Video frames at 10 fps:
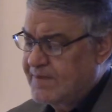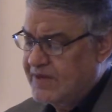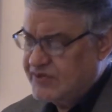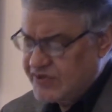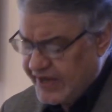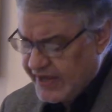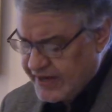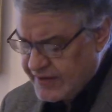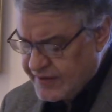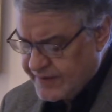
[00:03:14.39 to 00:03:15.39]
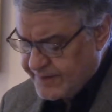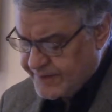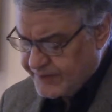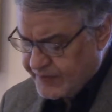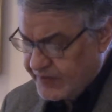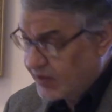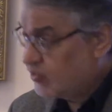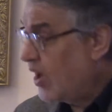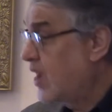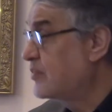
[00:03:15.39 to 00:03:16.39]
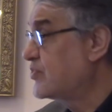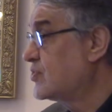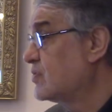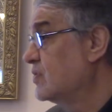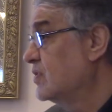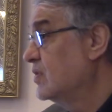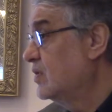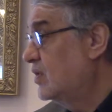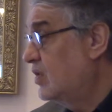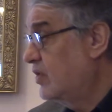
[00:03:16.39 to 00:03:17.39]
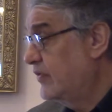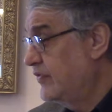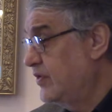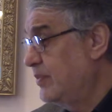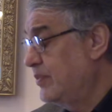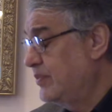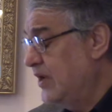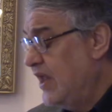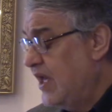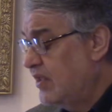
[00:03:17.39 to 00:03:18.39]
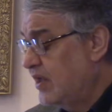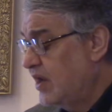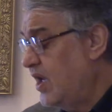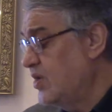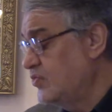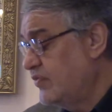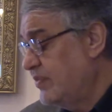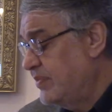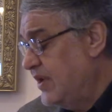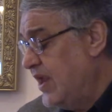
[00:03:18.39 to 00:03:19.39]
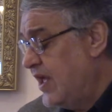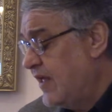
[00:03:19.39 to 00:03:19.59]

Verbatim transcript: Second, the types of tila, the kinds of tila,